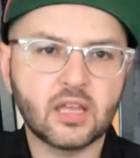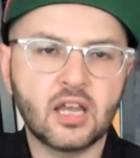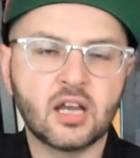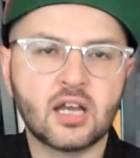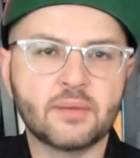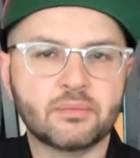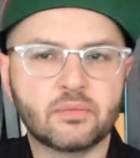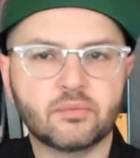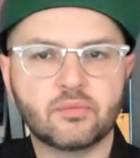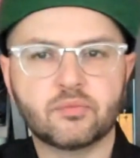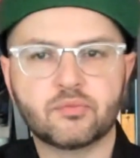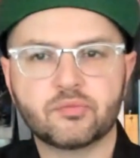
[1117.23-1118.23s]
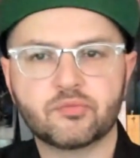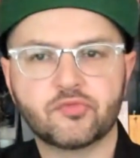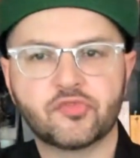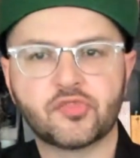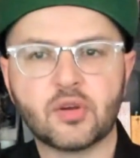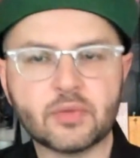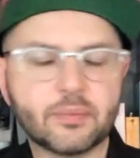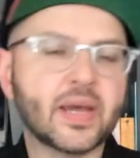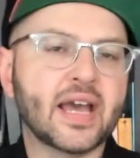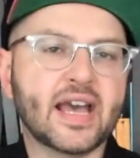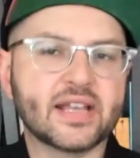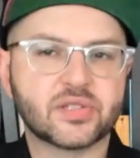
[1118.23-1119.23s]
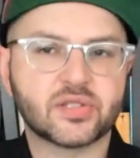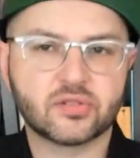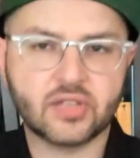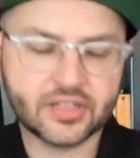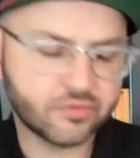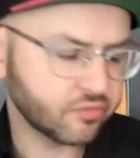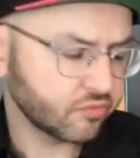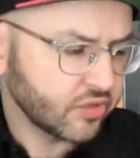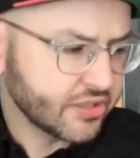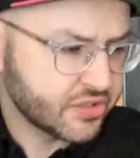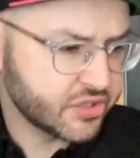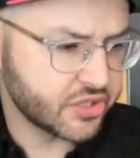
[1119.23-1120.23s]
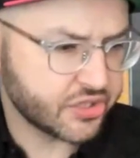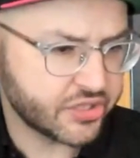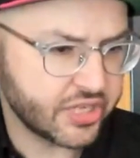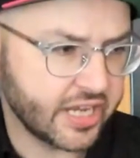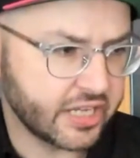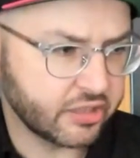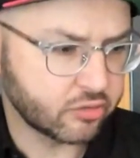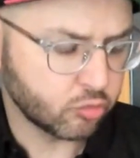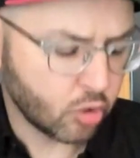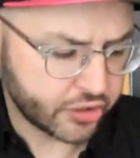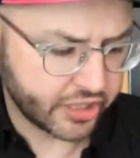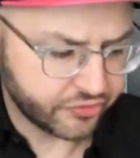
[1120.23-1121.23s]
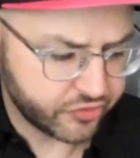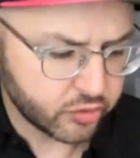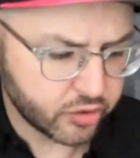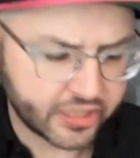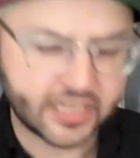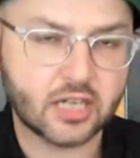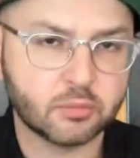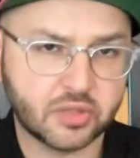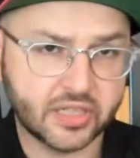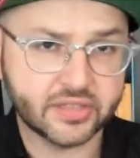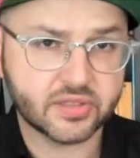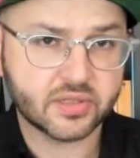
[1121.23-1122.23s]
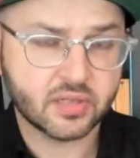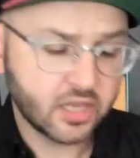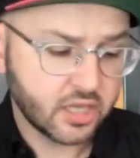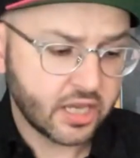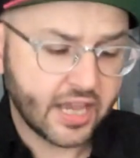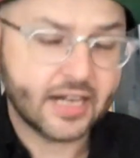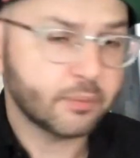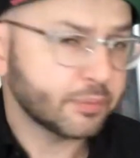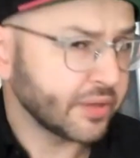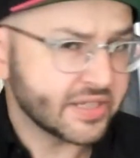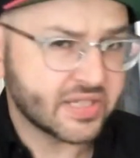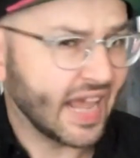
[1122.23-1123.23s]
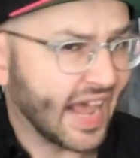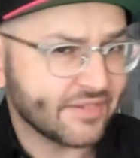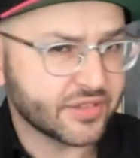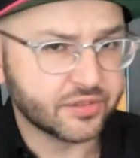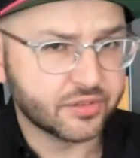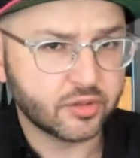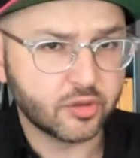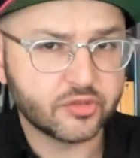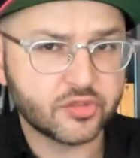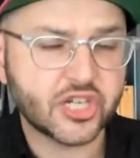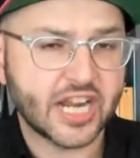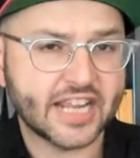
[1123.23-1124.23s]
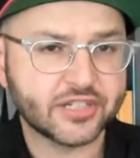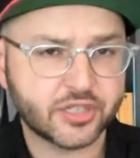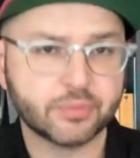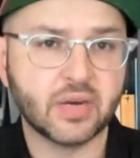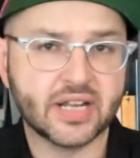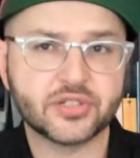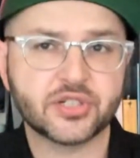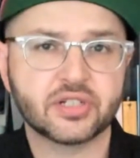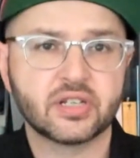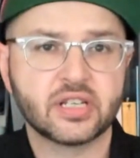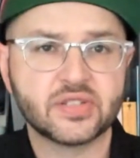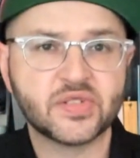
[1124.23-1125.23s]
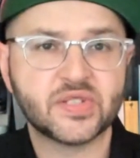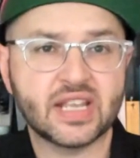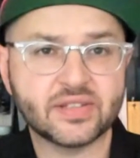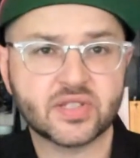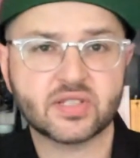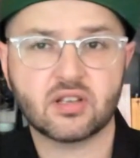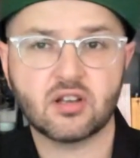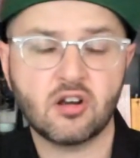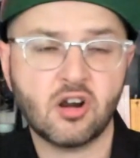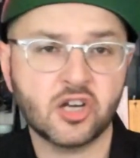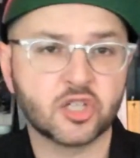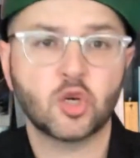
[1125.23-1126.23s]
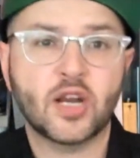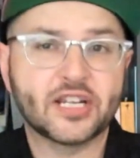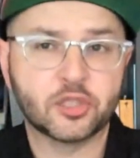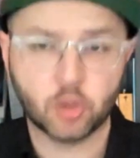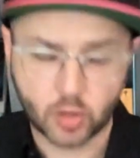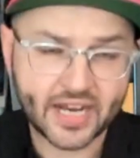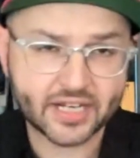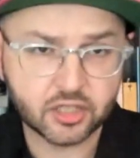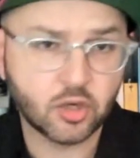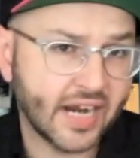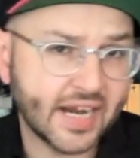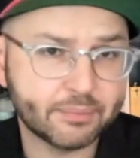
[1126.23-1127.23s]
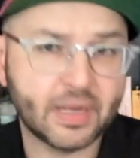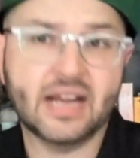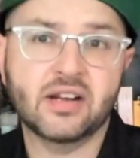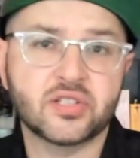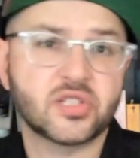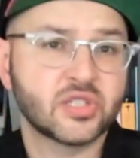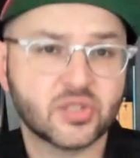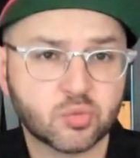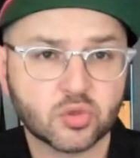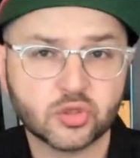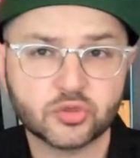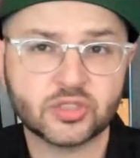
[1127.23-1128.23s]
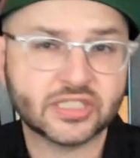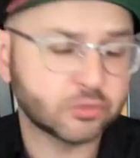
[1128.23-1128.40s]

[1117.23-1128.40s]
from the past, like let's just say, okay, if you look at airplanes haven't changed much since our great-great-grandparents, since World